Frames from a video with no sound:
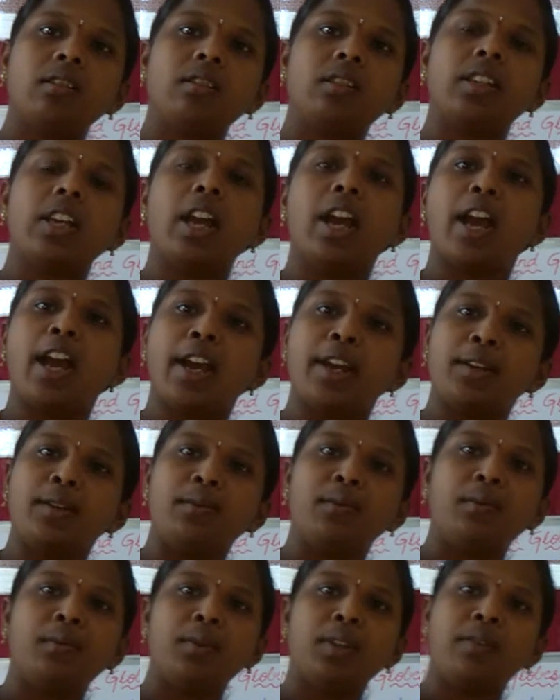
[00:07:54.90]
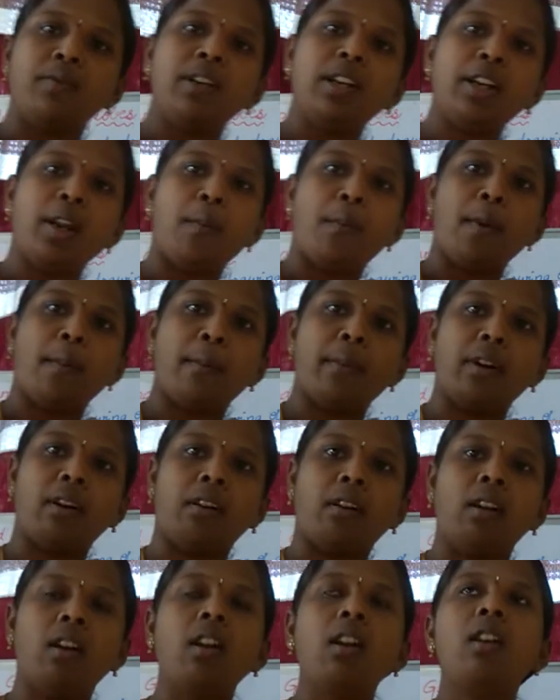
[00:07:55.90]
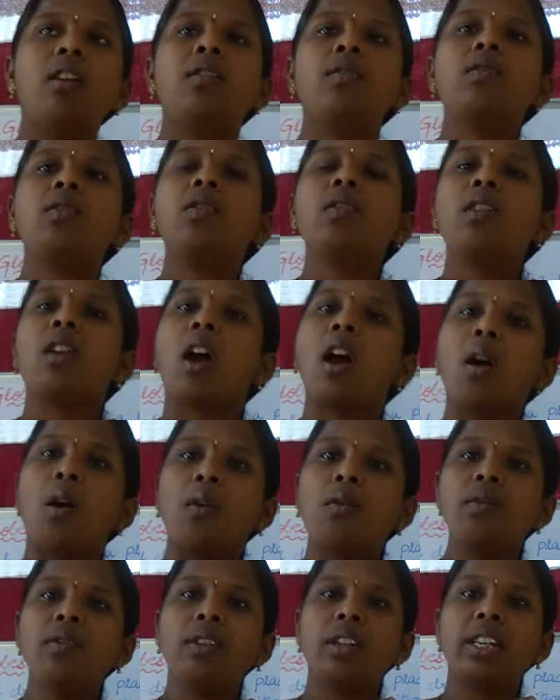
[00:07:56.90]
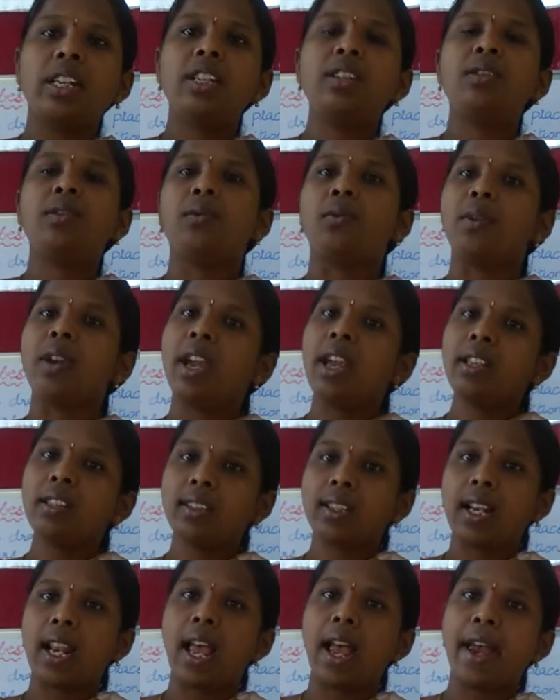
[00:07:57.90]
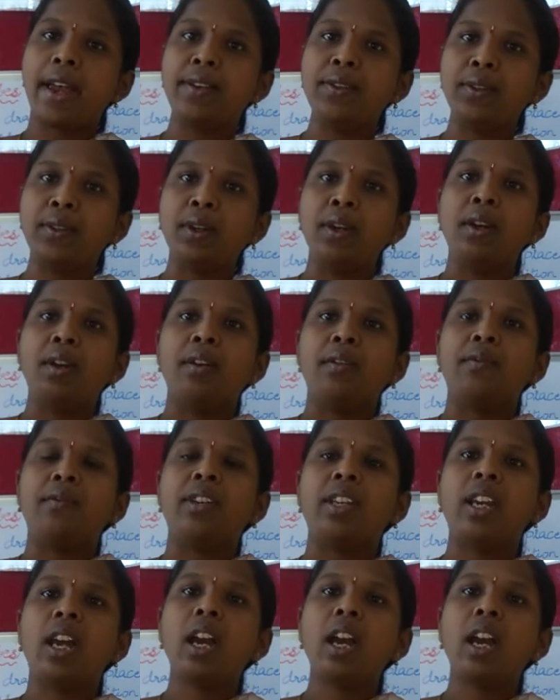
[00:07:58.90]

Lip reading: Yeah, I know you will remember. So now in today's class we